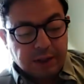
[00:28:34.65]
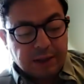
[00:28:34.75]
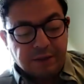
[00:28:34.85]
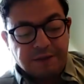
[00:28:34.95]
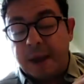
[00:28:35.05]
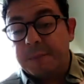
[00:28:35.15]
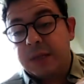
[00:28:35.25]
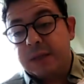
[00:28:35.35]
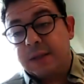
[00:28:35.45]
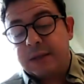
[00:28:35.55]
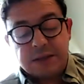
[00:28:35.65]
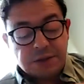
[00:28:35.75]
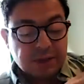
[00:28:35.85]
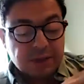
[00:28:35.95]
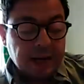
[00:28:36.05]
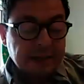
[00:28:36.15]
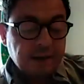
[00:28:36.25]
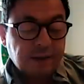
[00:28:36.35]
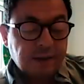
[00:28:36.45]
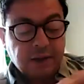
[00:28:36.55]
then the family, then the
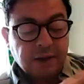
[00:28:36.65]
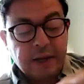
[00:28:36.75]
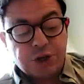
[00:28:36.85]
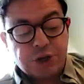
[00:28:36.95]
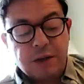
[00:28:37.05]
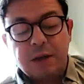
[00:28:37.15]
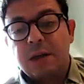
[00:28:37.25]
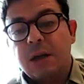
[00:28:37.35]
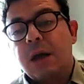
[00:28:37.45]
society, then the nation.